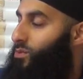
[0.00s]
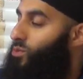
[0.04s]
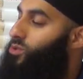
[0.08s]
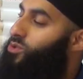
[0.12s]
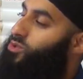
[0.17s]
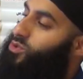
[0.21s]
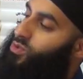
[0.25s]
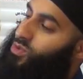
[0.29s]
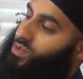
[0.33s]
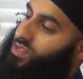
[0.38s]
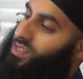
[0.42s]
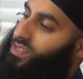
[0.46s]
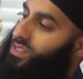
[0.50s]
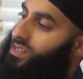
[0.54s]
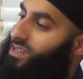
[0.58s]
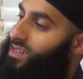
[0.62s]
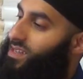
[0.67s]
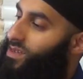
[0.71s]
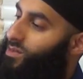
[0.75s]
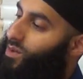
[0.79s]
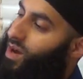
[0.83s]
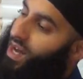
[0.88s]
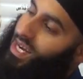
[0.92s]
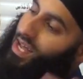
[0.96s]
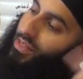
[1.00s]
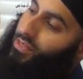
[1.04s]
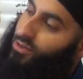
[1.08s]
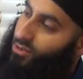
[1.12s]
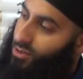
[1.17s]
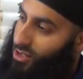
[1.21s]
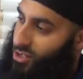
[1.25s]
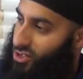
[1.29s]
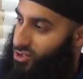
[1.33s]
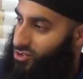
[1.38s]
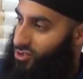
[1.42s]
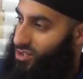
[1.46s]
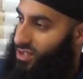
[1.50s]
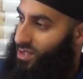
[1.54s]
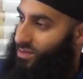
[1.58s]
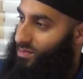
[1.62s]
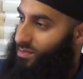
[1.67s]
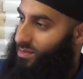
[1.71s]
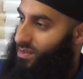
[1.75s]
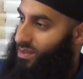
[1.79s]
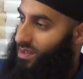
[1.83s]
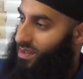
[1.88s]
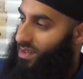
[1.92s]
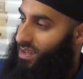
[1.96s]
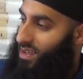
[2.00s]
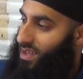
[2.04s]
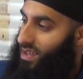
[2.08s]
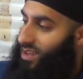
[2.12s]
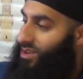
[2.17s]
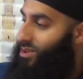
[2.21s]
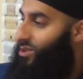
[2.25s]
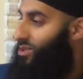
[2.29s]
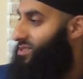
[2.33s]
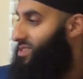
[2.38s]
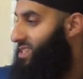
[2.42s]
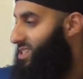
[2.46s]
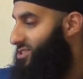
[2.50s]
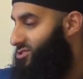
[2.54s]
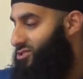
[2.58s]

which was another extreme, because